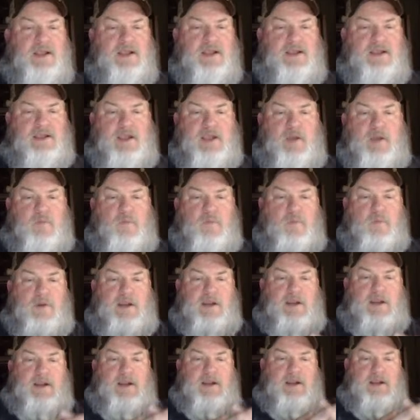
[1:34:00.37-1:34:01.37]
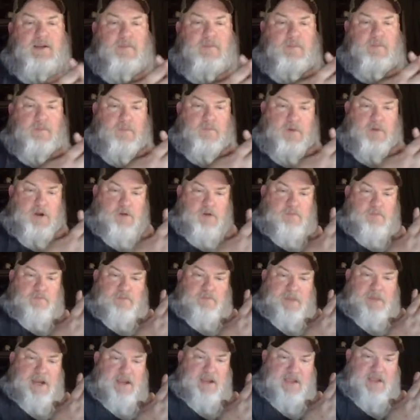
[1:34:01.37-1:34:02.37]
Can we, you know,
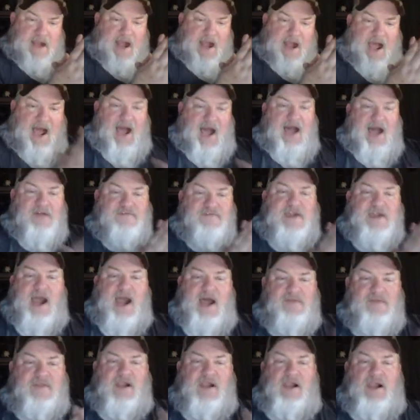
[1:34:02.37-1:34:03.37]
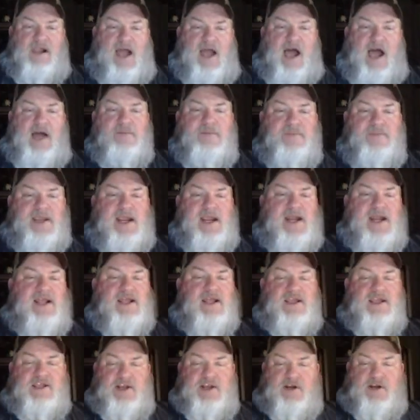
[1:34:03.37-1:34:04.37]
being that I'm getting a
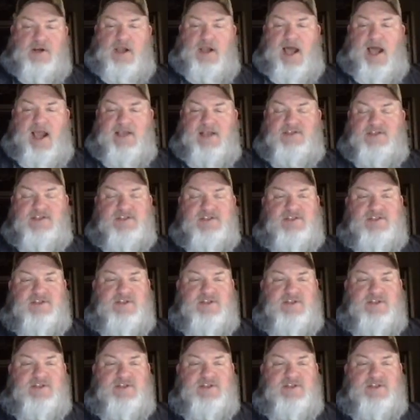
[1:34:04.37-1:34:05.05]
year license.